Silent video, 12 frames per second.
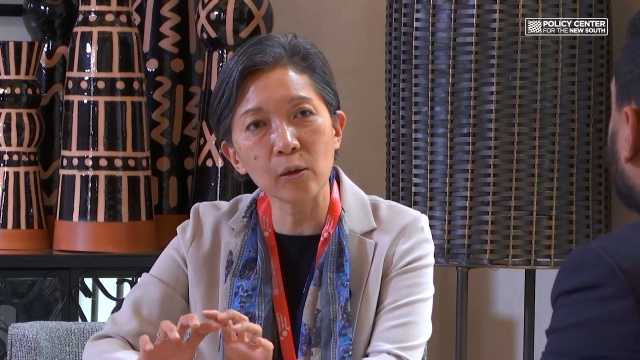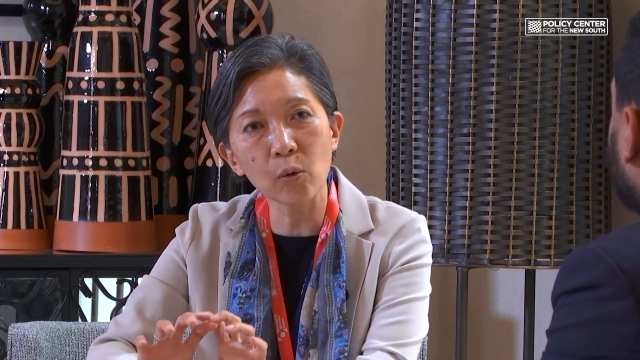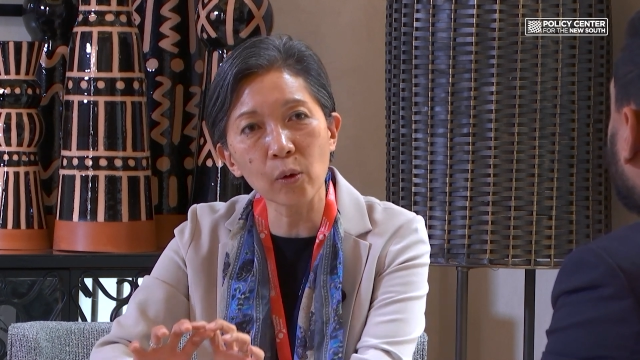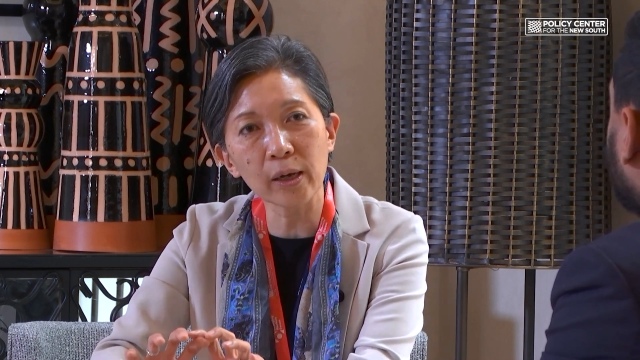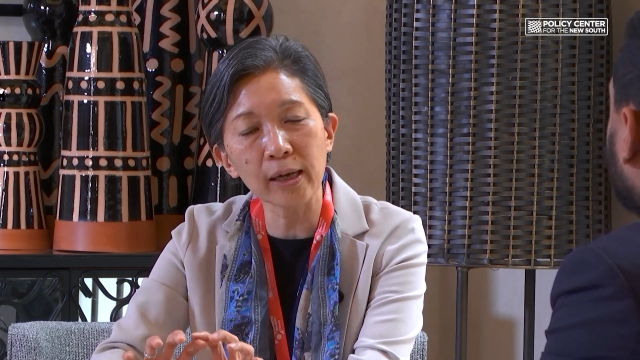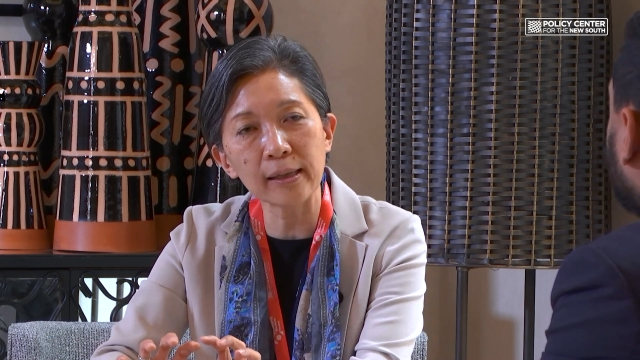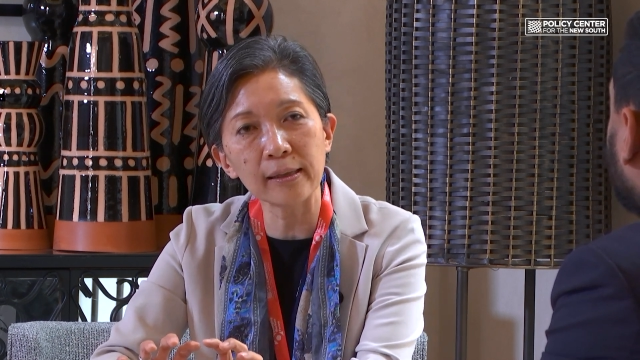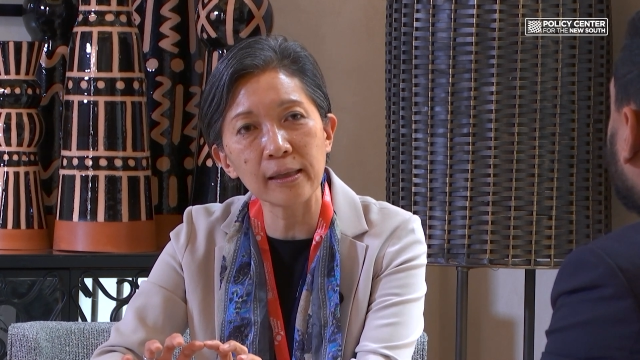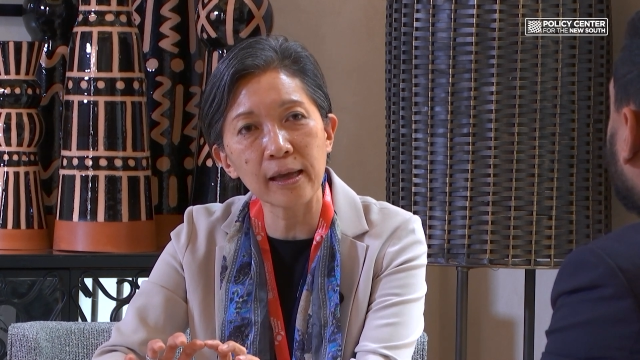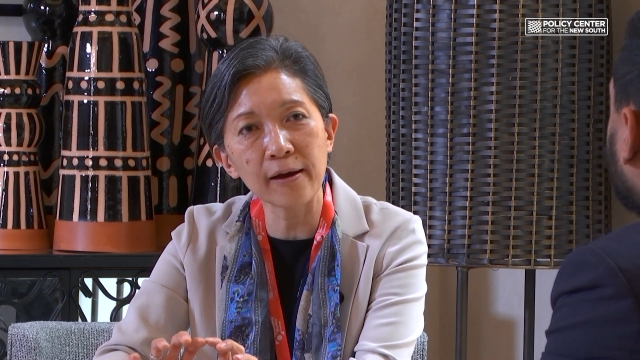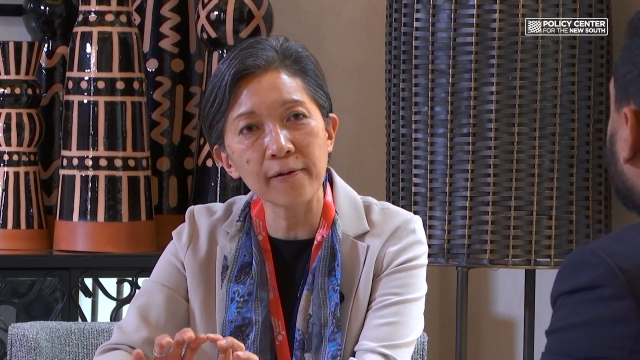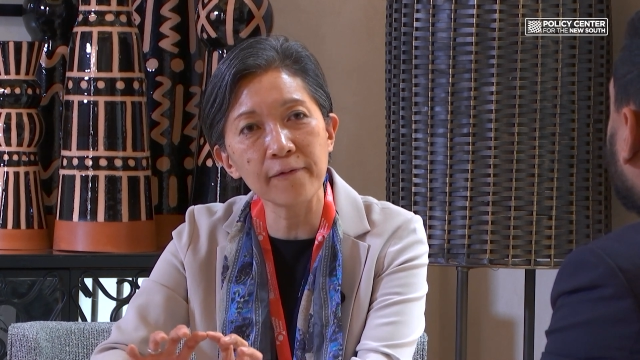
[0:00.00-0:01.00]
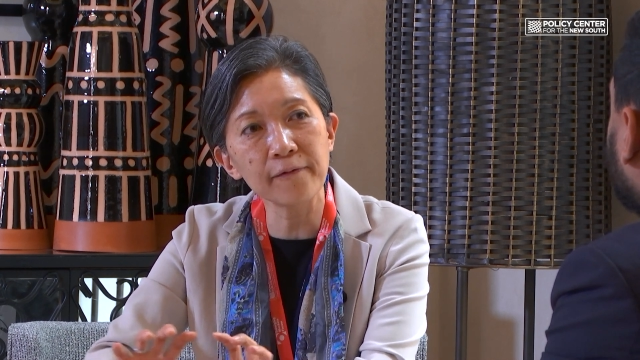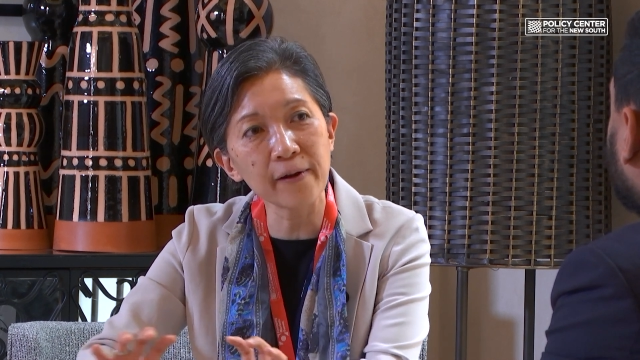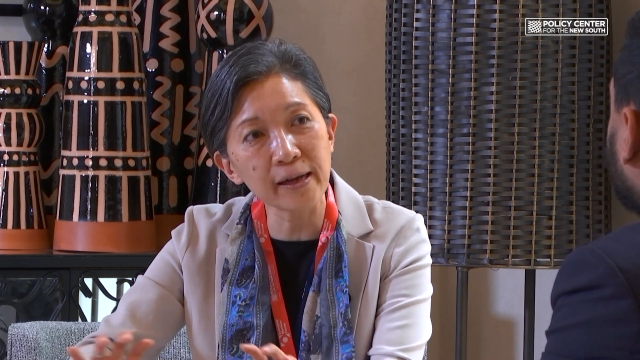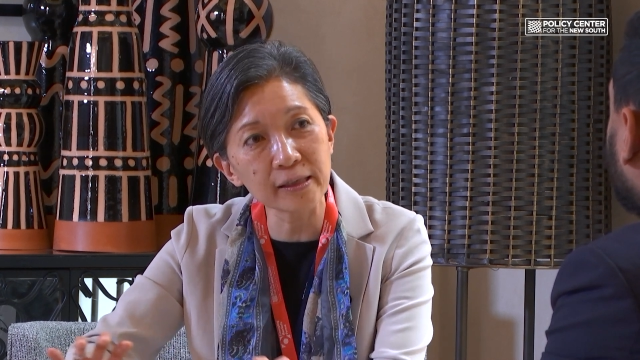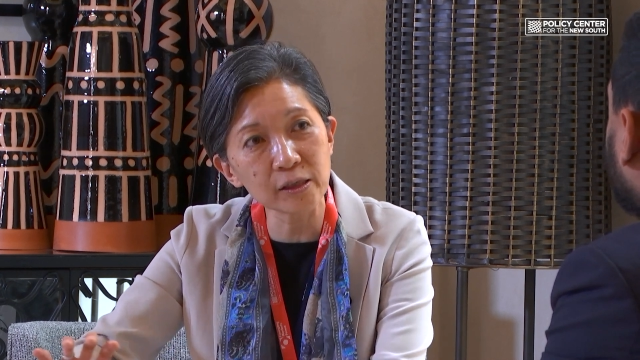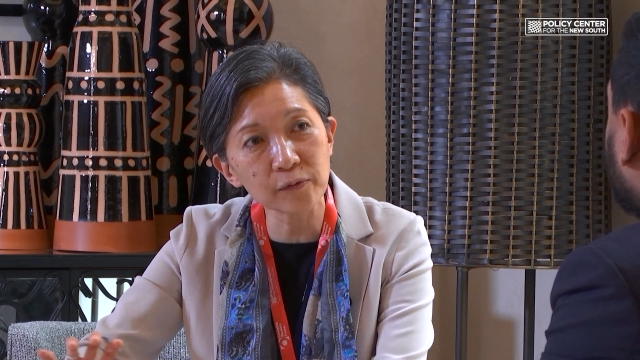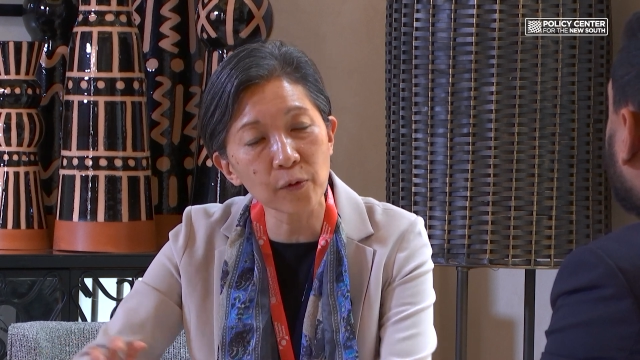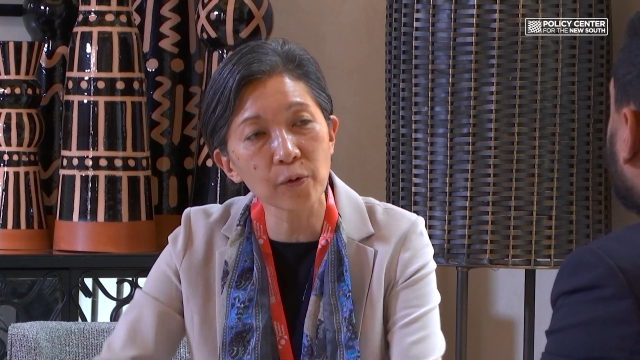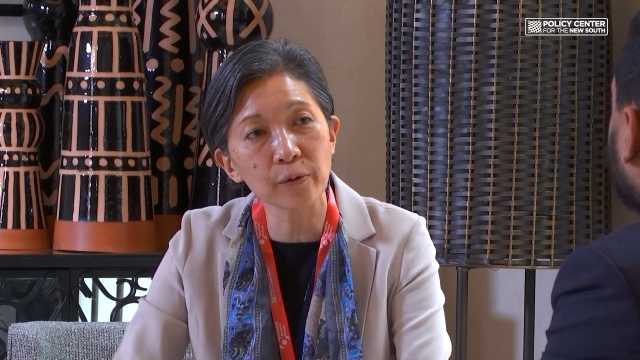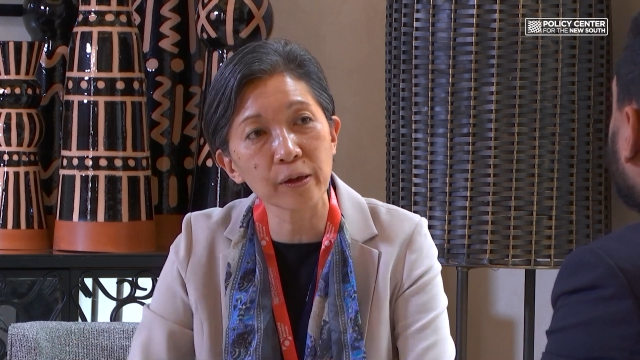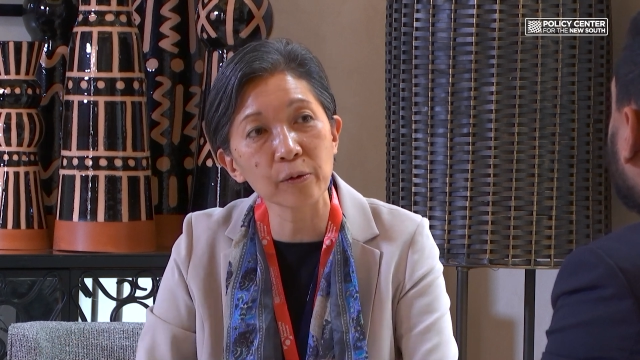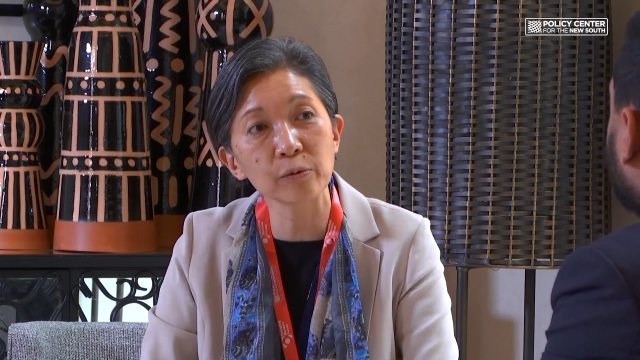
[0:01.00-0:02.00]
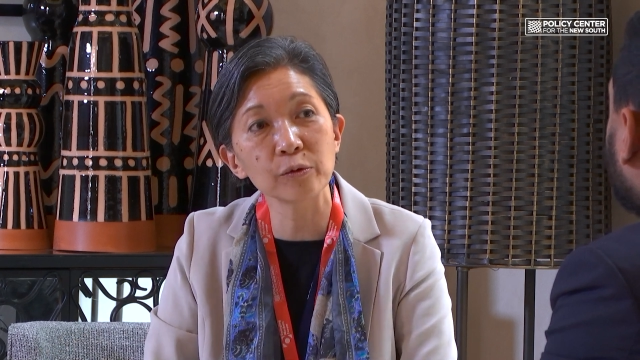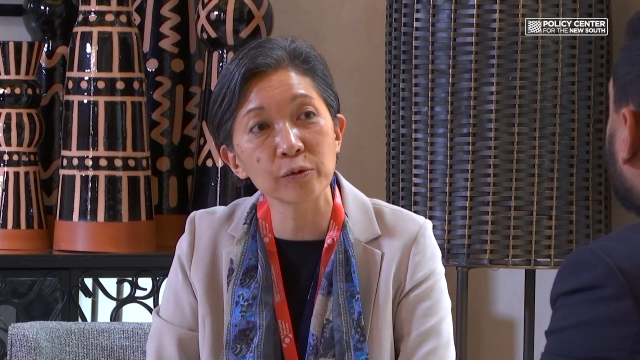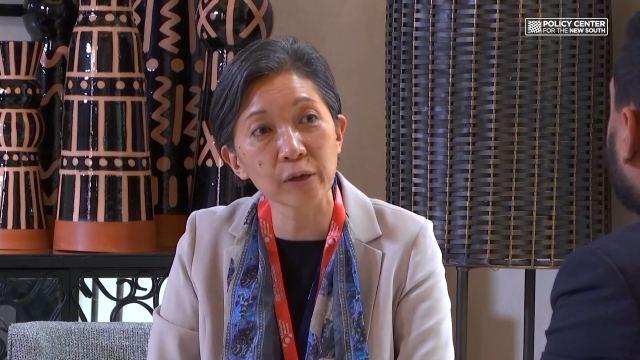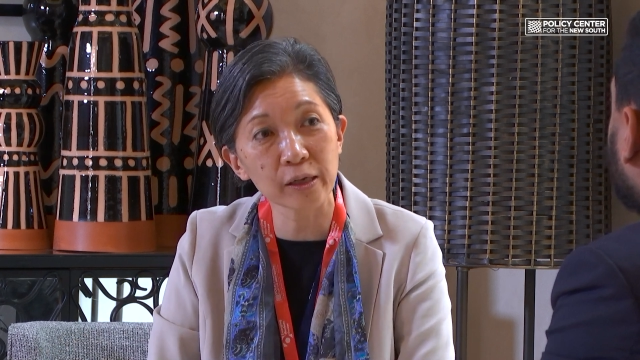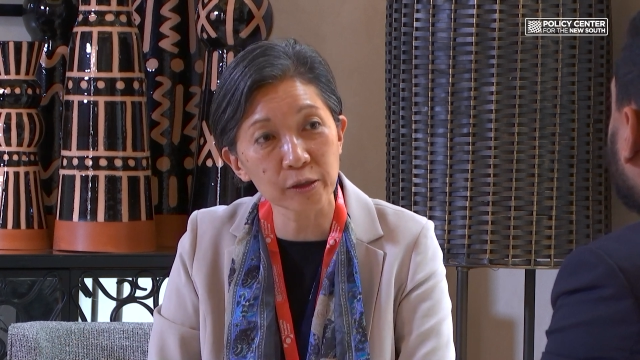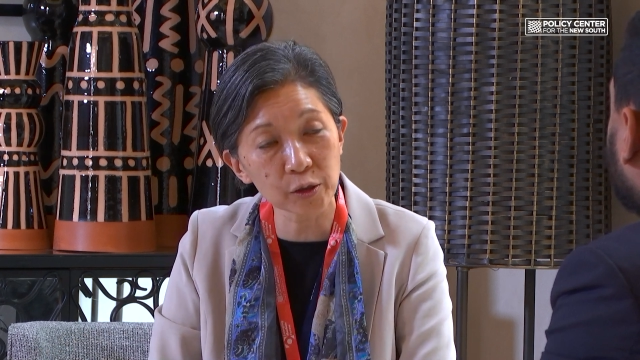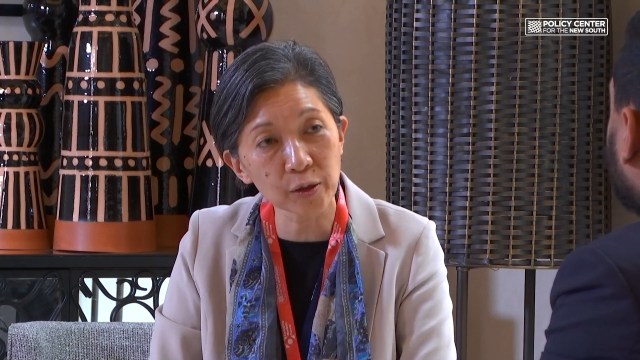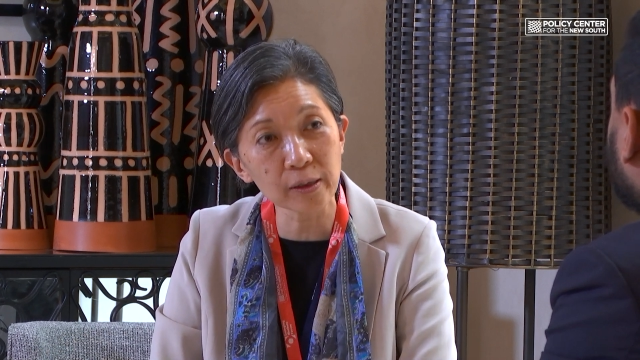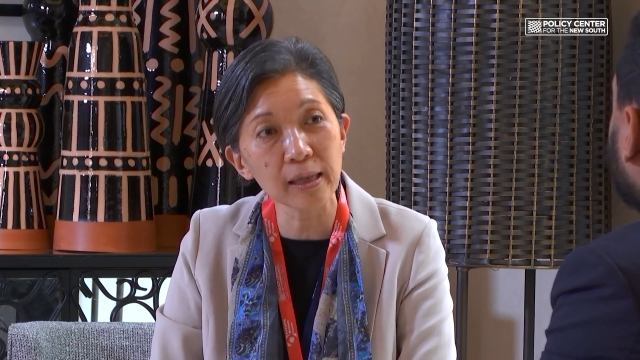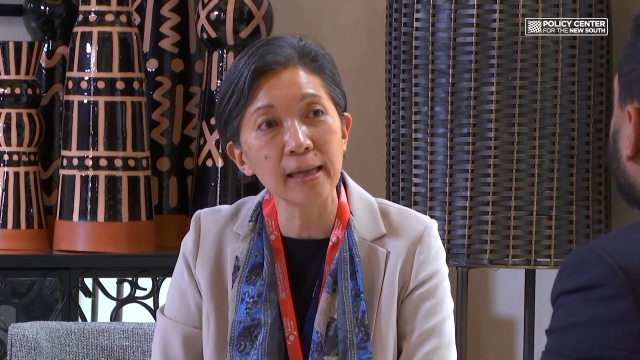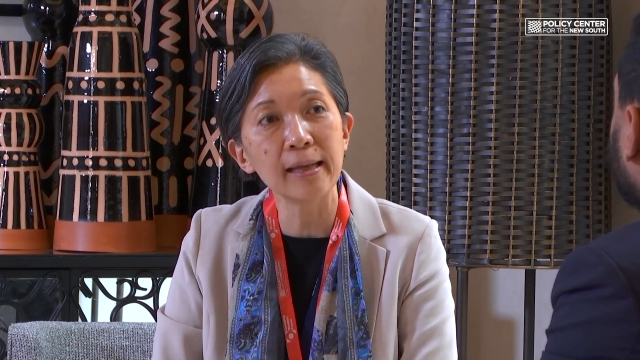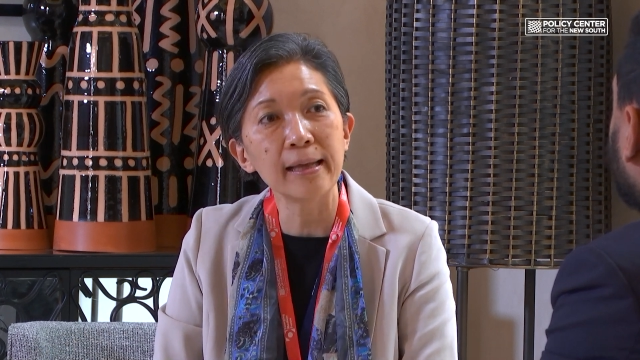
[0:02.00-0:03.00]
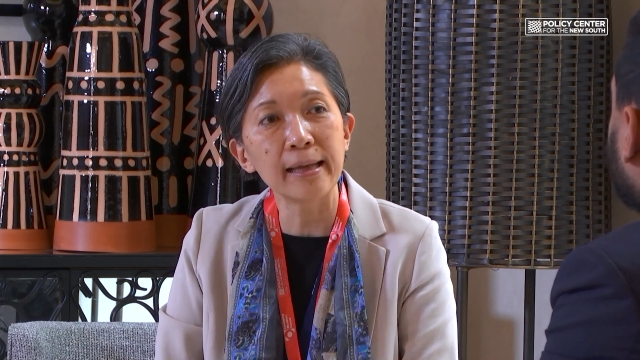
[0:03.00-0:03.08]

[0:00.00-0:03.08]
local funds for reconstruction,